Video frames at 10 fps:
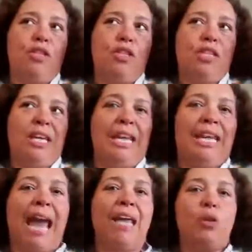to
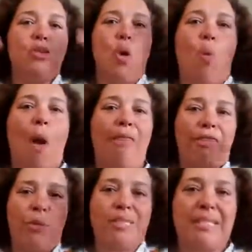get you to
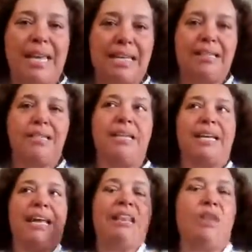want those things, to
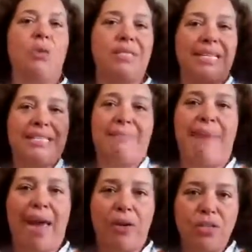get those things to
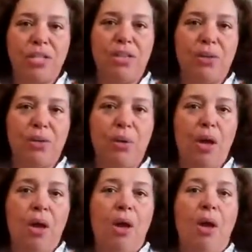matter to you.
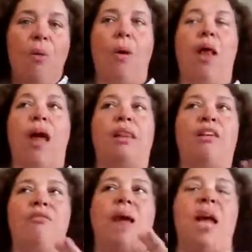Well, I
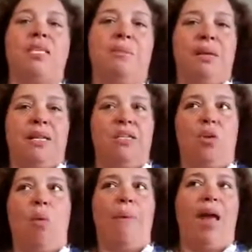love my husband, and
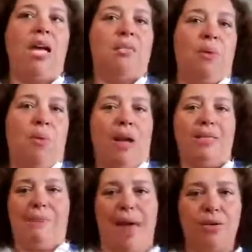so what my husband
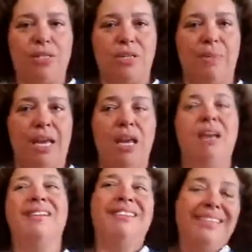wants matters to
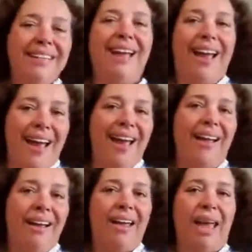me.
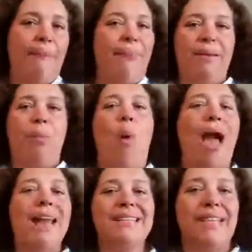Yeah, okay, but
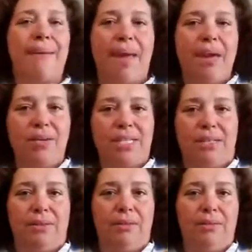why does that matter to
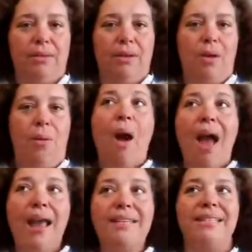you?
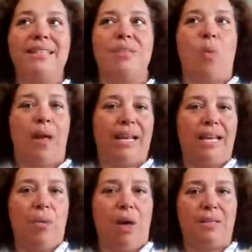Why does what
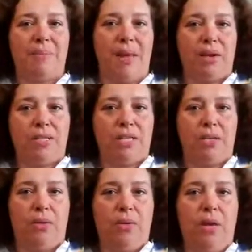he wants matter to
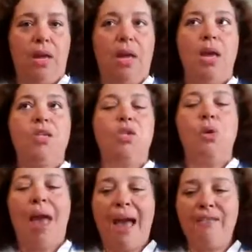you? So
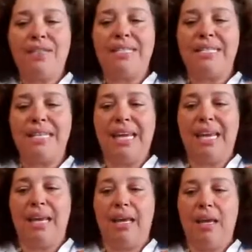you have to
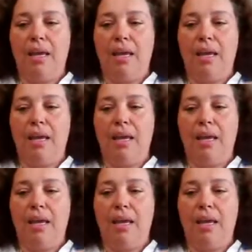dig